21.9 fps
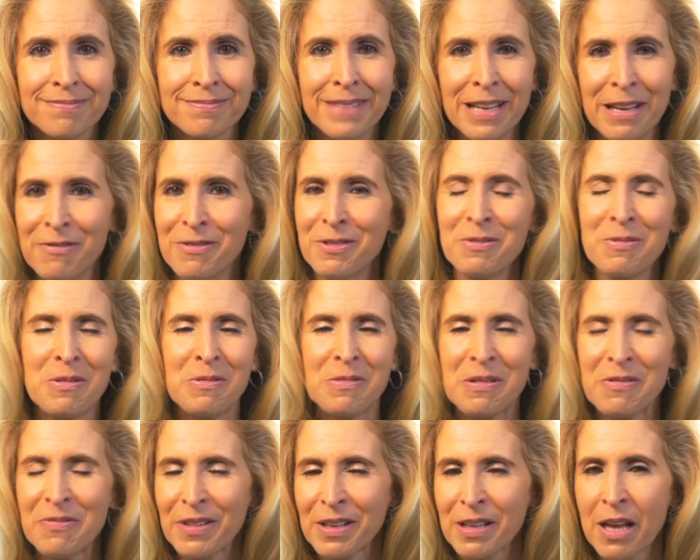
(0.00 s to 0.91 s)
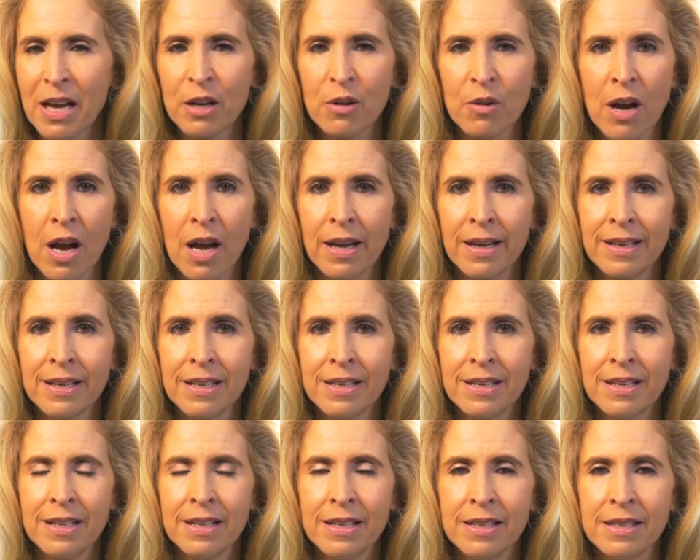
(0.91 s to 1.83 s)
even when we feel like crying.
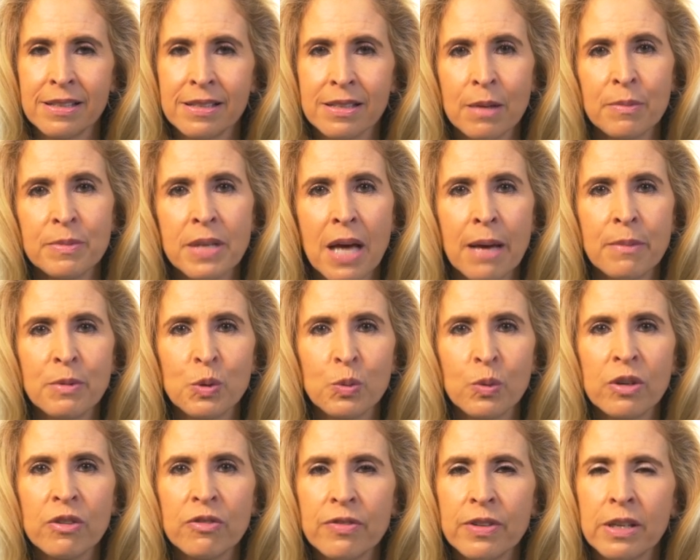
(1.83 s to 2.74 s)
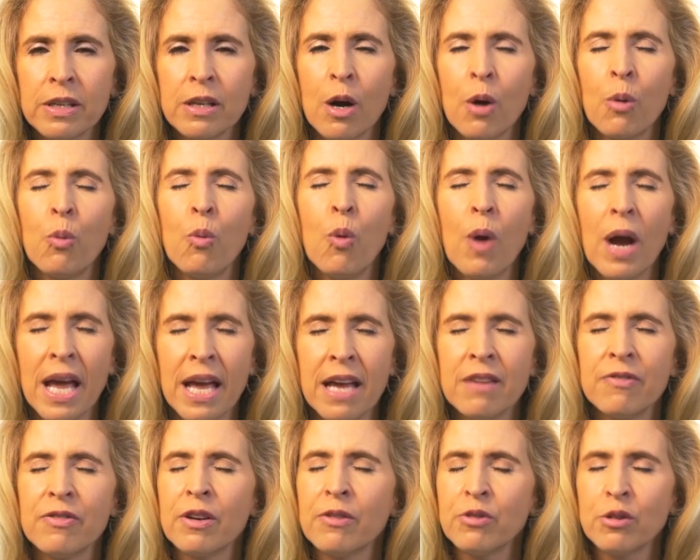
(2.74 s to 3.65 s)
Sometimes we'll feel a
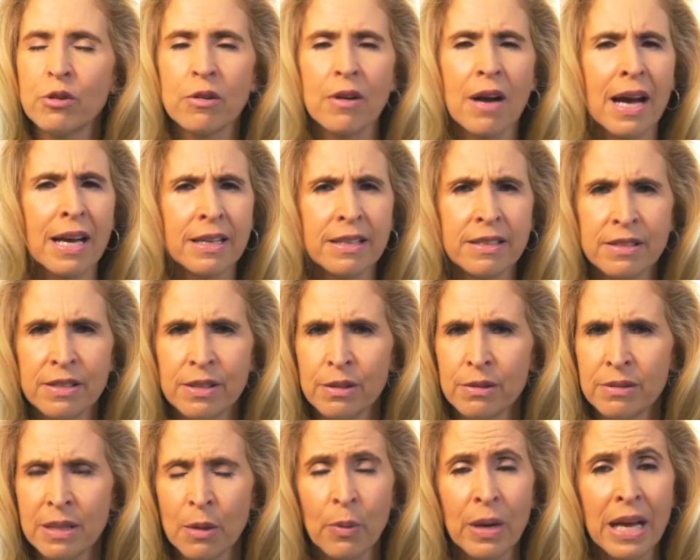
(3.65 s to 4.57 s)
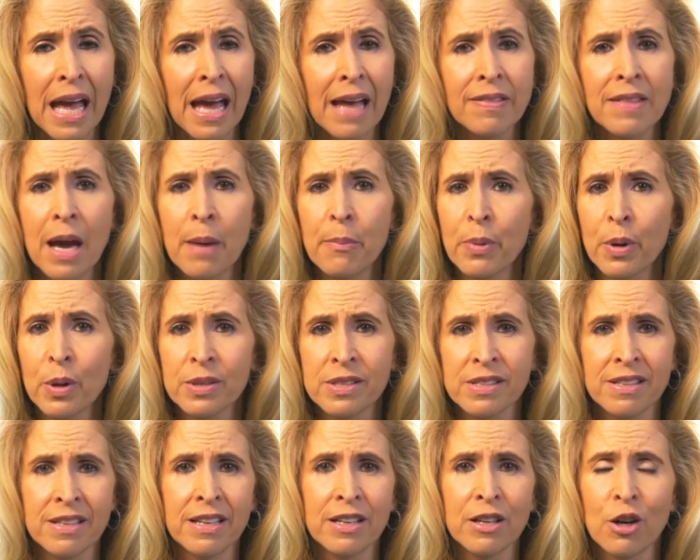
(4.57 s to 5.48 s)
wave of gratitude that we had that
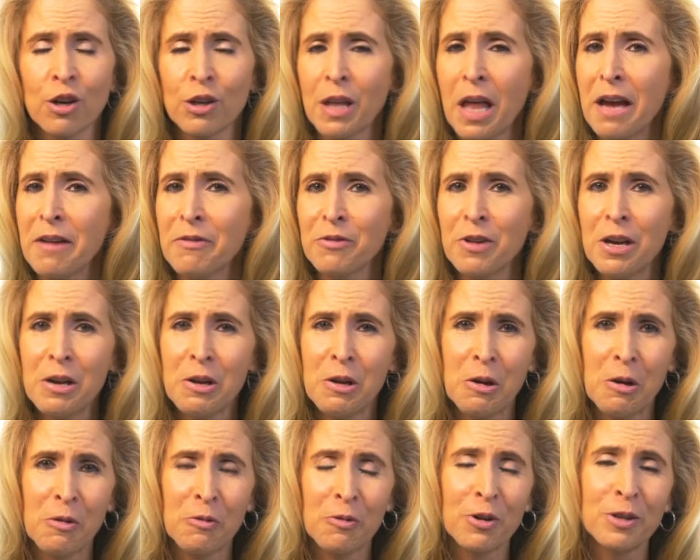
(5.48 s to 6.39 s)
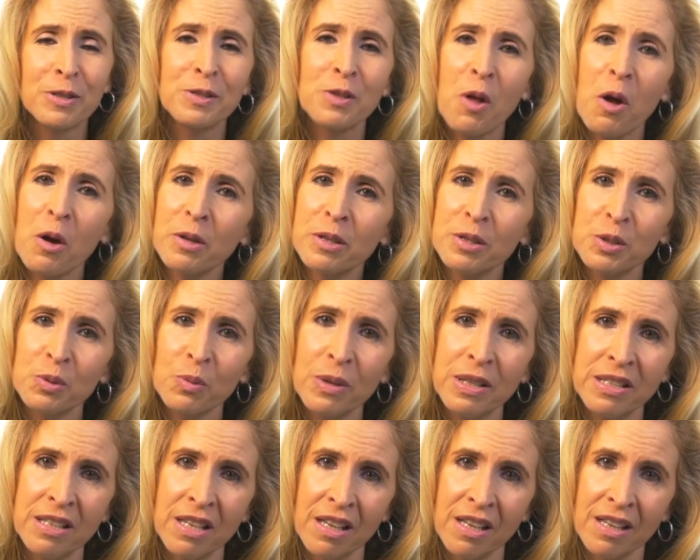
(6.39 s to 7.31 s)
person in our life for as long as
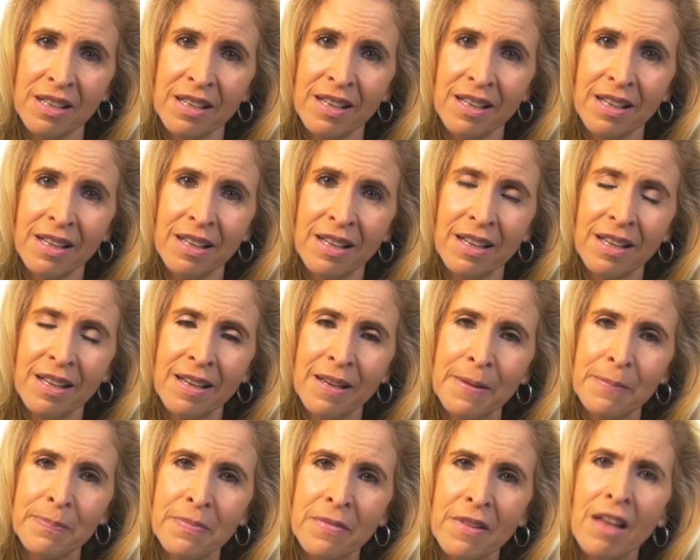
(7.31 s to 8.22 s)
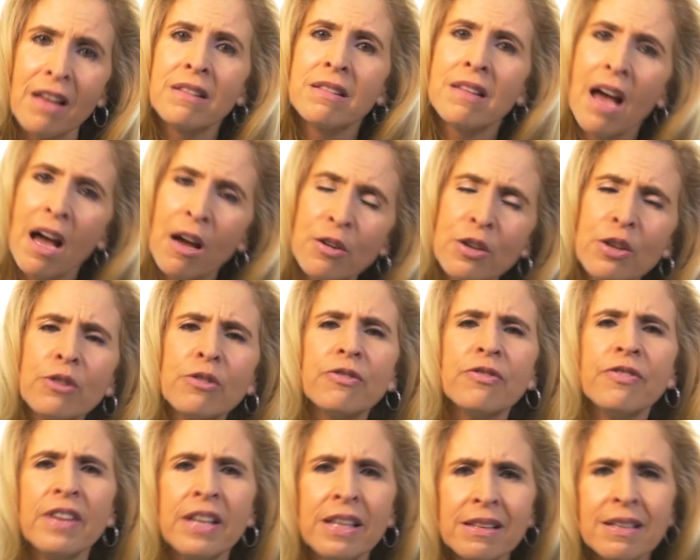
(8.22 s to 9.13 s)
we did. Allow your
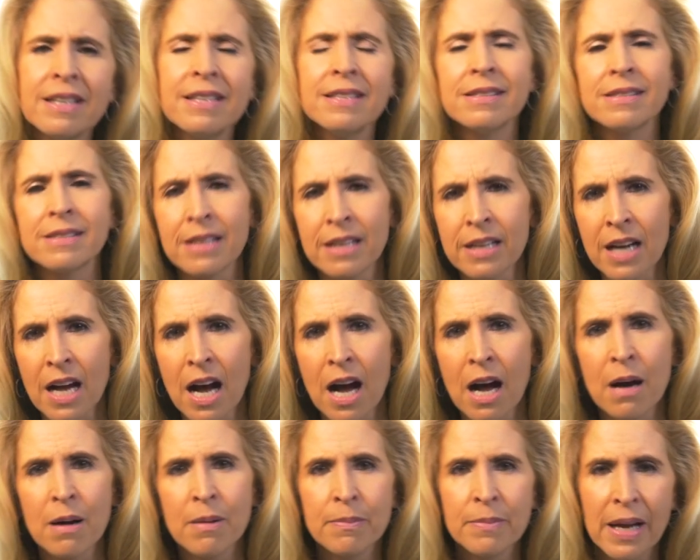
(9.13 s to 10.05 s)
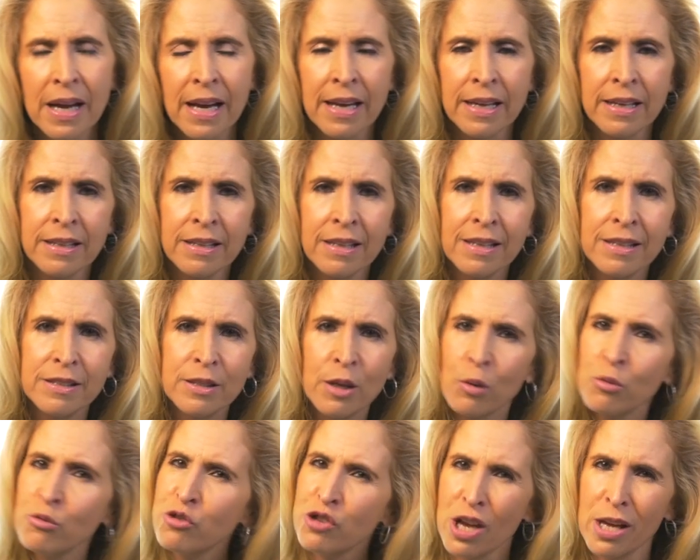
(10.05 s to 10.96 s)
feelings to come and
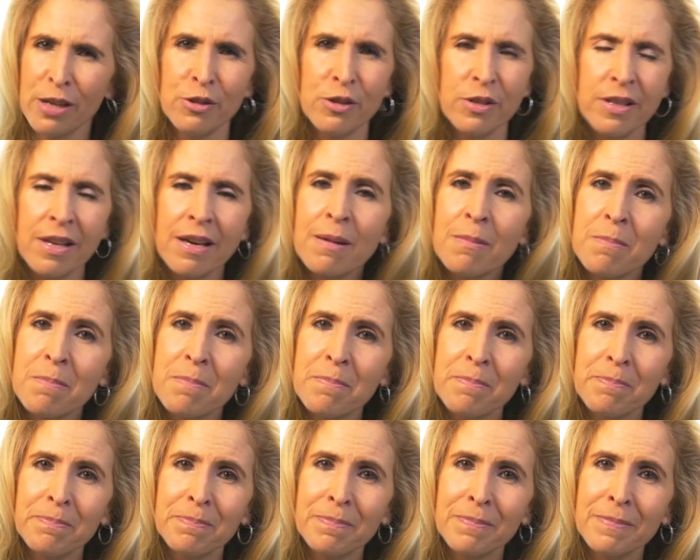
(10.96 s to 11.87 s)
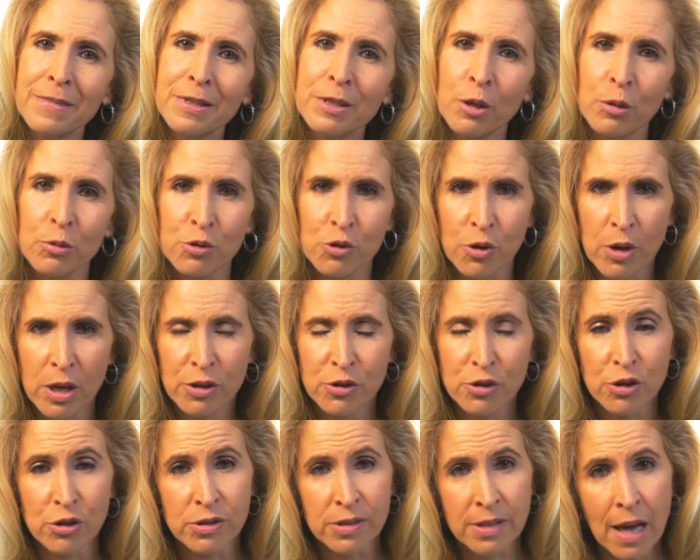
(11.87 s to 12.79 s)
don't judge them. Don't
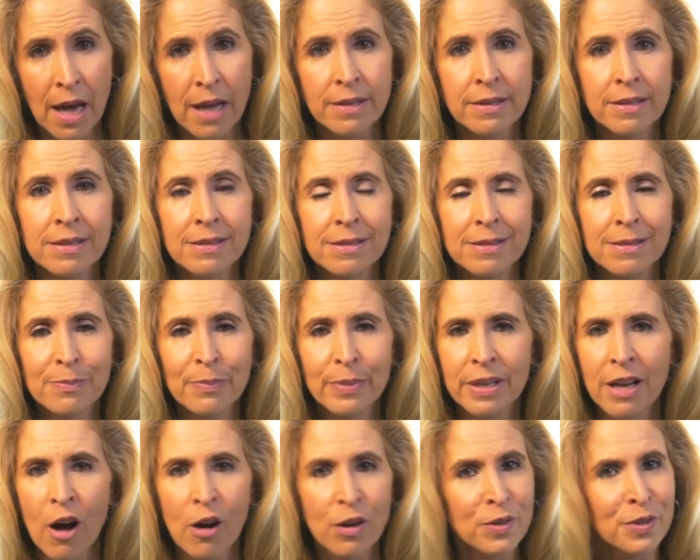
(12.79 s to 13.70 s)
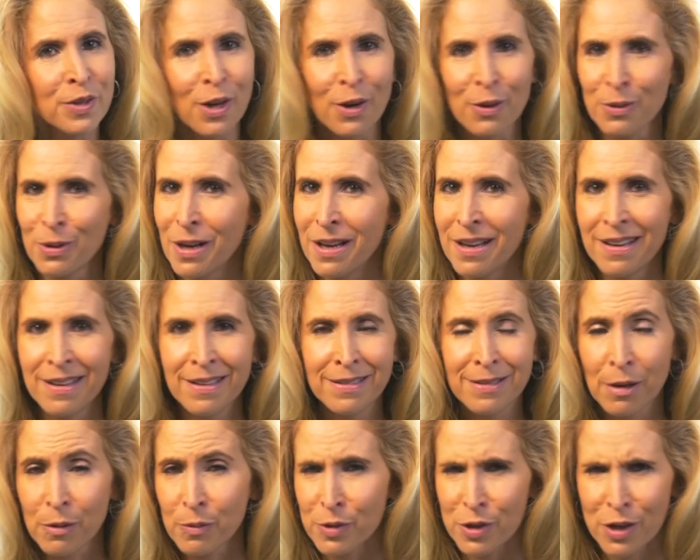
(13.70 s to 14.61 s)
judge your sadness, but also
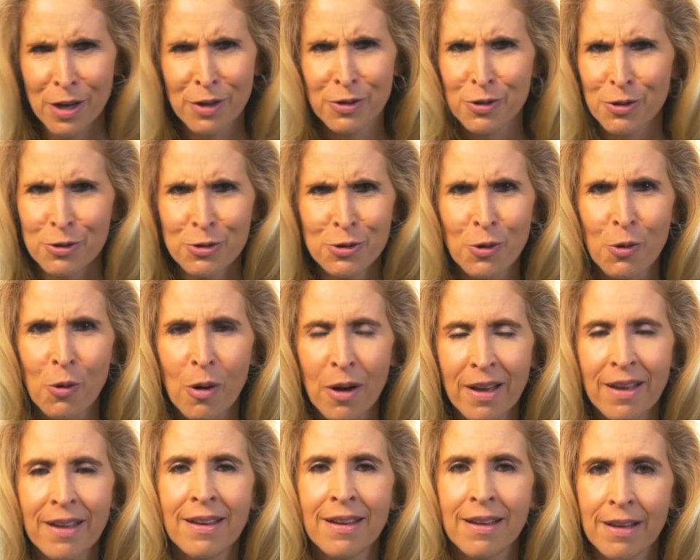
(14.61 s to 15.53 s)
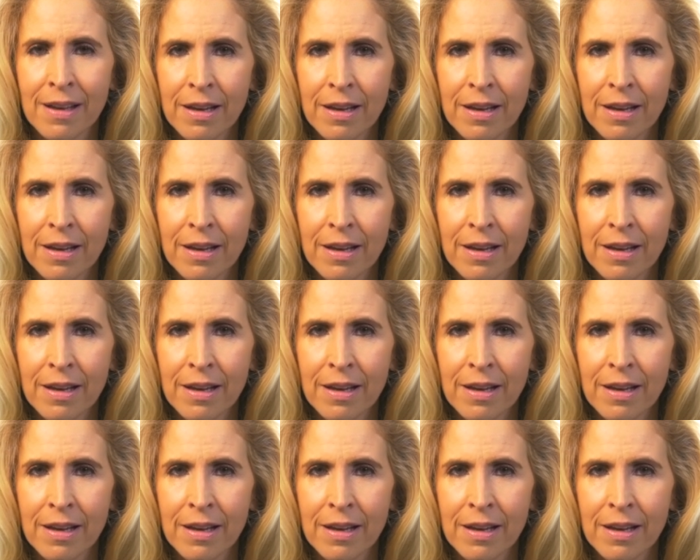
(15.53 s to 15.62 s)
don't judge your joy.